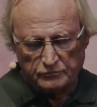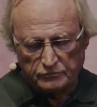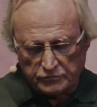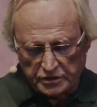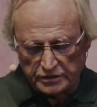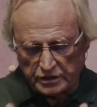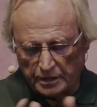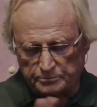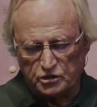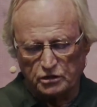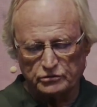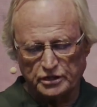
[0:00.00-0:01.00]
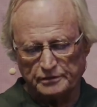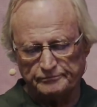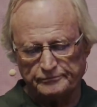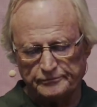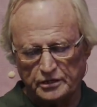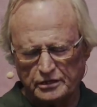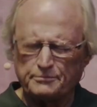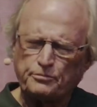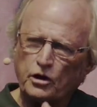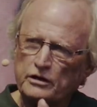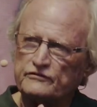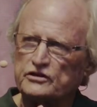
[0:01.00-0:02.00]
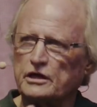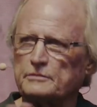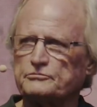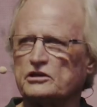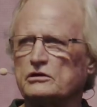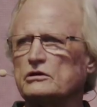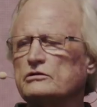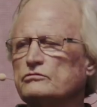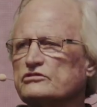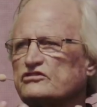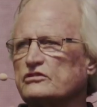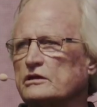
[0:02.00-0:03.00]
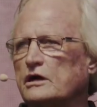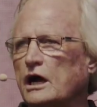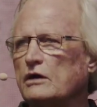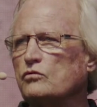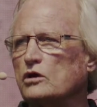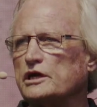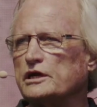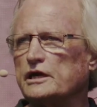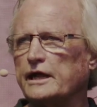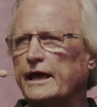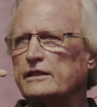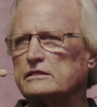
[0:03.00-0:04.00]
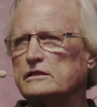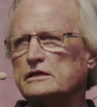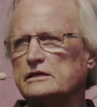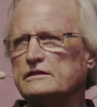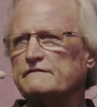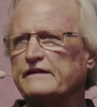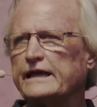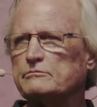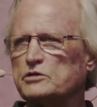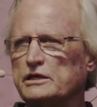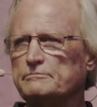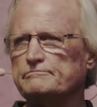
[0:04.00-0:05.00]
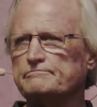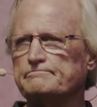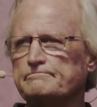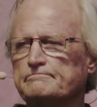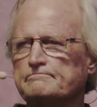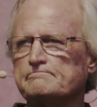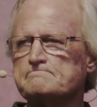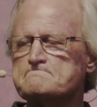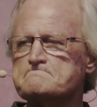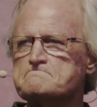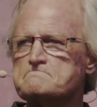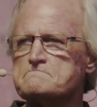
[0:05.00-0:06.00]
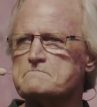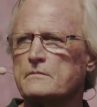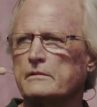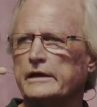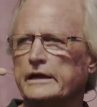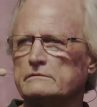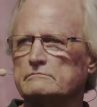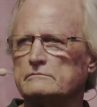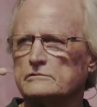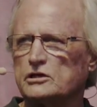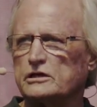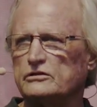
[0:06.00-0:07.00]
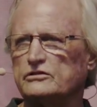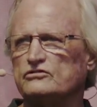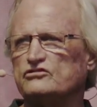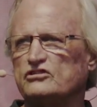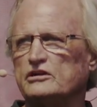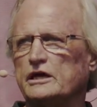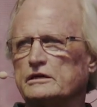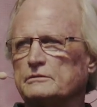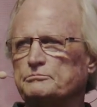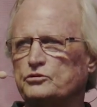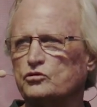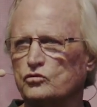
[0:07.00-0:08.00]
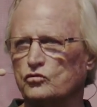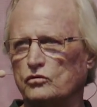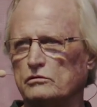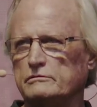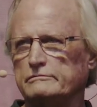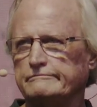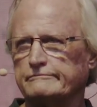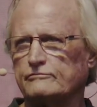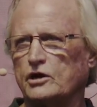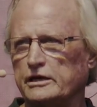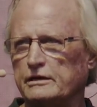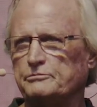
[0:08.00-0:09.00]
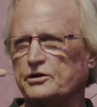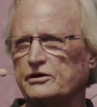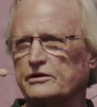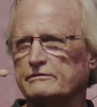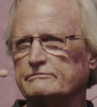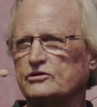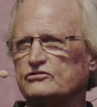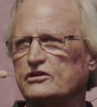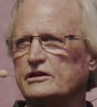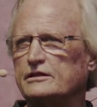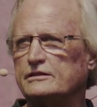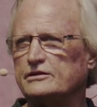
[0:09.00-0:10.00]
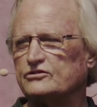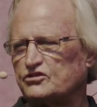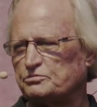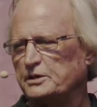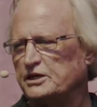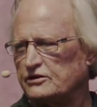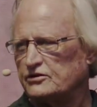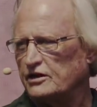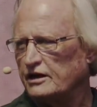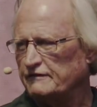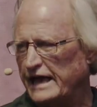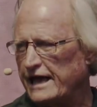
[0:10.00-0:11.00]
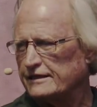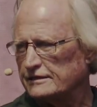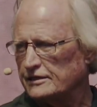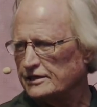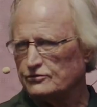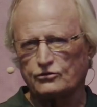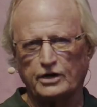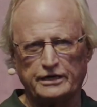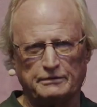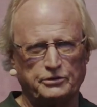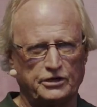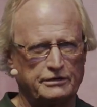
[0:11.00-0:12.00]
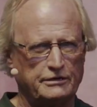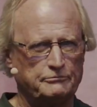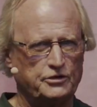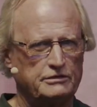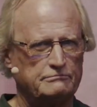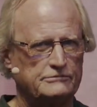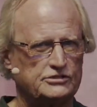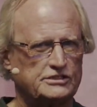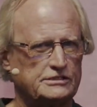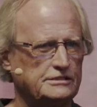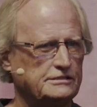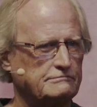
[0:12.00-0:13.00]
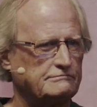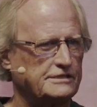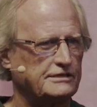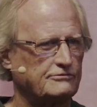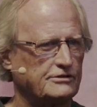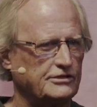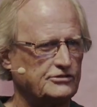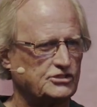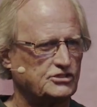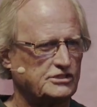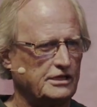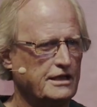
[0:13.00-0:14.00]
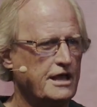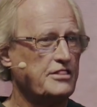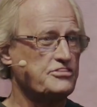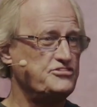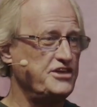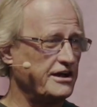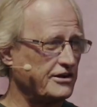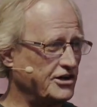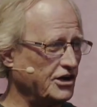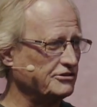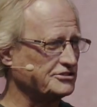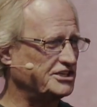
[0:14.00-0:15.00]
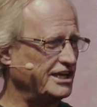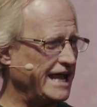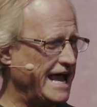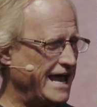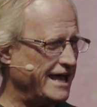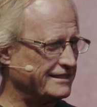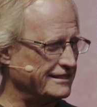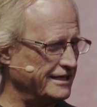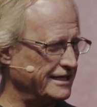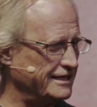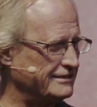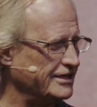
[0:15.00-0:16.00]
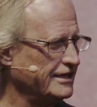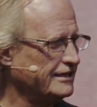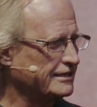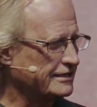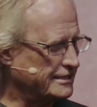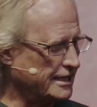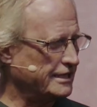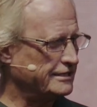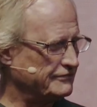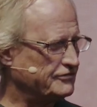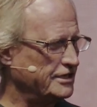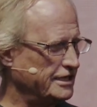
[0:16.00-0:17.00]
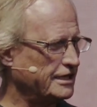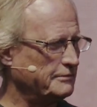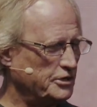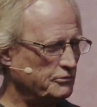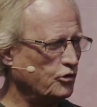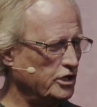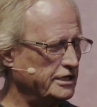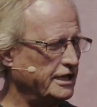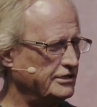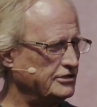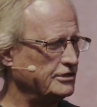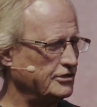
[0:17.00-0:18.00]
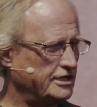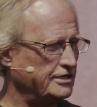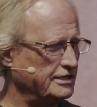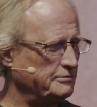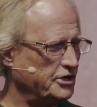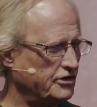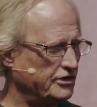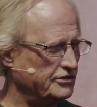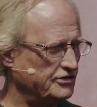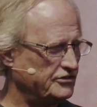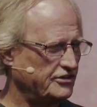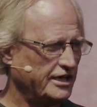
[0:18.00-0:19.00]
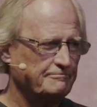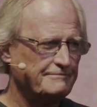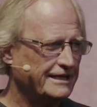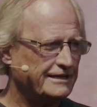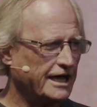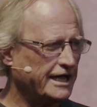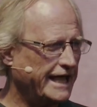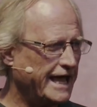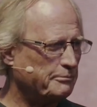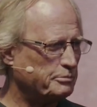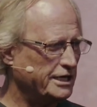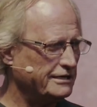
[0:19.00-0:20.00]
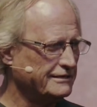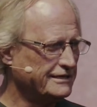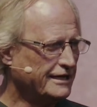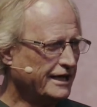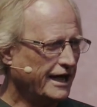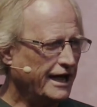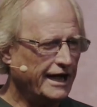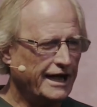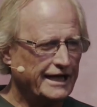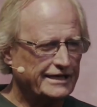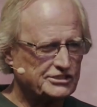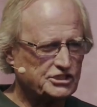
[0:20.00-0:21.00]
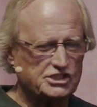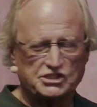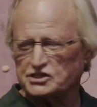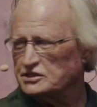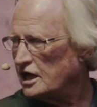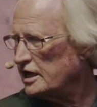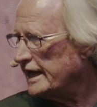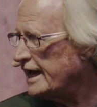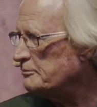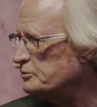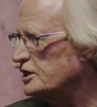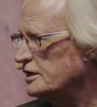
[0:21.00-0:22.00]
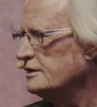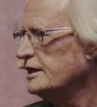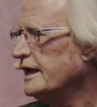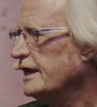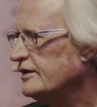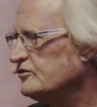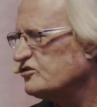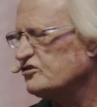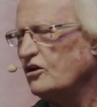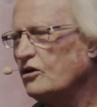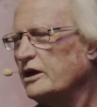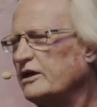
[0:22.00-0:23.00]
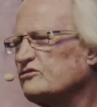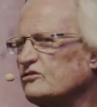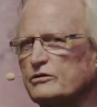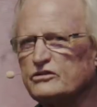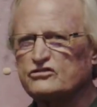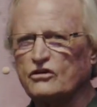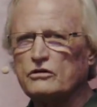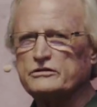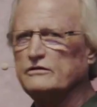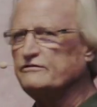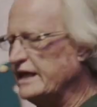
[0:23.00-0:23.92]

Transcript: we adopt Cody. And a part of adopting Cody was that I wanted an athlete in the family. And look at the genetic pool right up here. Does anything speak of athlete right up here? I mean, does anything really just say, there goes an athlete kind of thing? I mean, one day you look in the mirror and you say, not happening. It's just not happening. And so as a result of